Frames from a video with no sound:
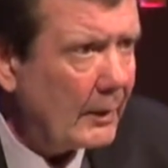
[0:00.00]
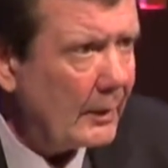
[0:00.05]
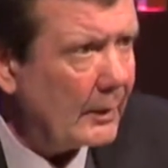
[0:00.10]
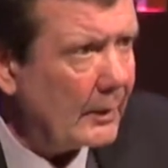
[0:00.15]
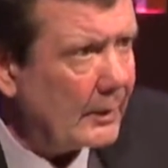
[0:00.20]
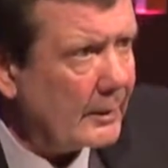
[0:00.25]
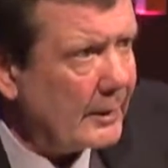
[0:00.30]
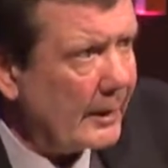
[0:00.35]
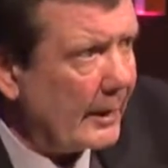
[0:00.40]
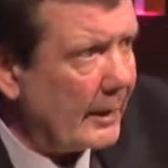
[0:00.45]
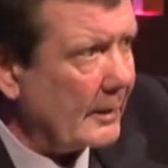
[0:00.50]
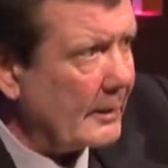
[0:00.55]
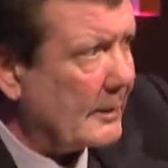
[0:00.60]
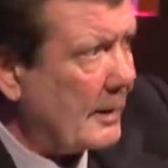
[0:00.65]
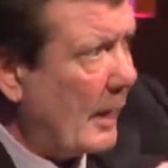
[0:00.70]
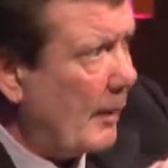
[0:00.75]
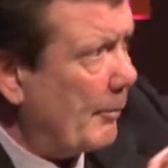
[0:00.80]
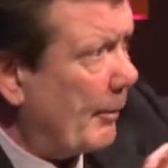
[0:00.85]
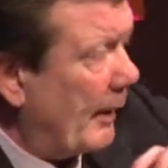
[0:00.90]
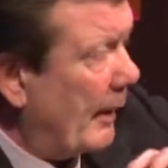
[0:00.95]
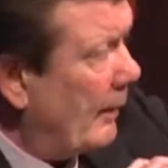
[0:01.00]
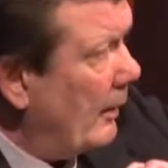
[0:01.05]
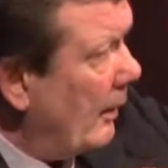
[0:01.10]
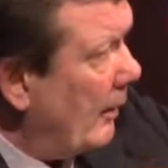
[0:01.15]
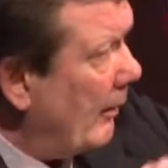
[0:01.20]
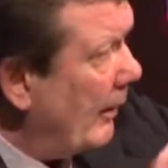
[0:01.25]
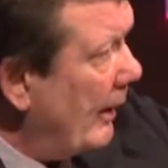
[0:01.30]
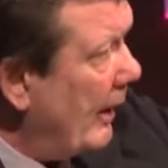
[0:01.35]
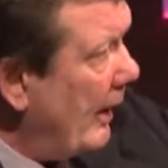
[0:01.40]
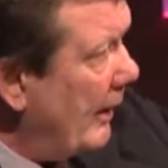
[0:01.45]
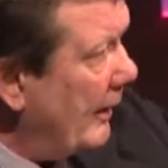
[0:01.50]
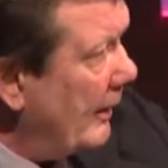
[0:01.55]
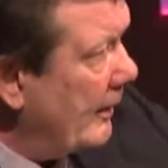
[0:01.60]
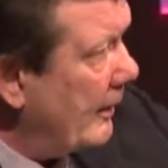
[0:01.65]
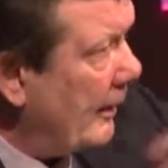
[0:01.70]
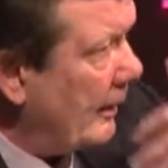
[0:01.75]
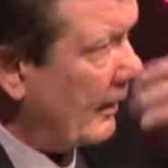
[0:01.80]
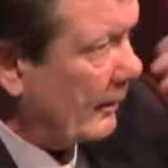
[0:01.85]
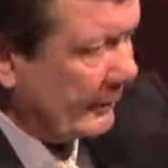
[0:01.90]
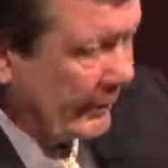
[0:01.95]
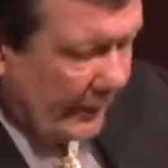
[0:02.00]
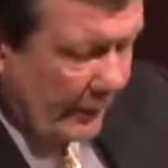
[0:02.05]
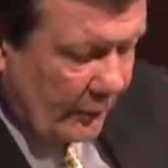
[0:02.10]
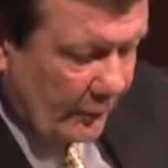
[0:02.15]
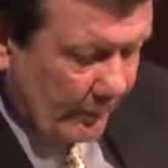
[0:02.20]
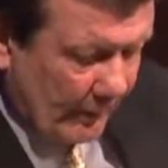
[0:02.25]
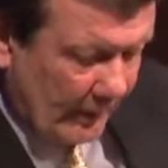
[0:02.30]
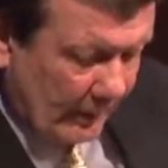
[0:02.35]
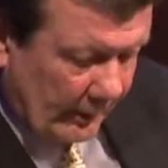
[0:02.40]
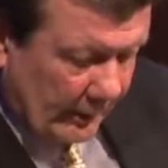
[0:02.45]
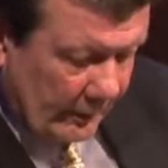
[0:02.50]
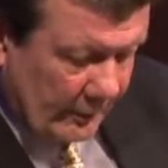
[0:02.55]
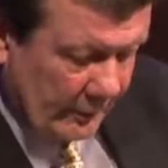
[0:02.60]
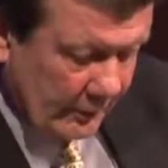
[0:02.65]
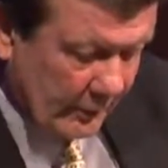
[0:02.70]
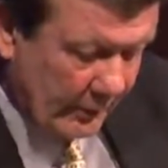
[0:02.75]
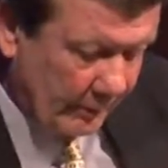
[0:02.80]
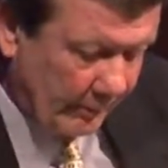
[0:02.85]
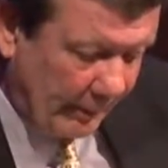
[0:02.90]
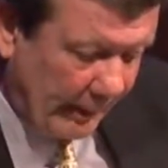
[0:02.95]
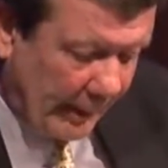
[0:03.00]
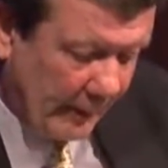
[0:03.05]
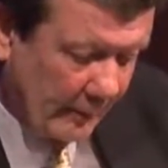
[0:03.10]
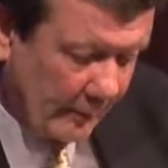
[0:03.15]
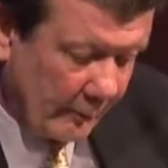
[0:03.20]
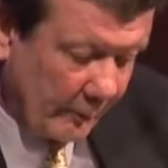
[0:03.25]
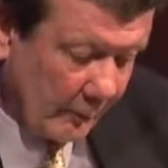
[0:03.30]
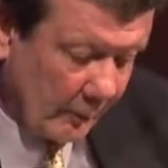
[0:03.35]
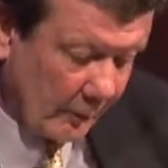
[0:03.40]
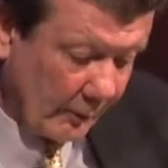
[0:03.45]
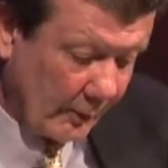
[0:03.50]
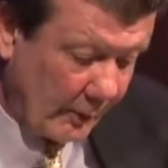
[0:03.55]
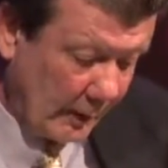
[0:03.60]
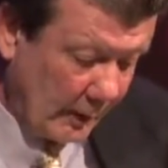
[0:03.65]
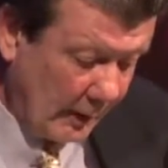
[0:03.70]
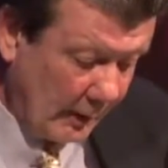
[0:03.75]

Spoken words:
Then you take on top of that, all right, how do you get out to these markets or get back and forth?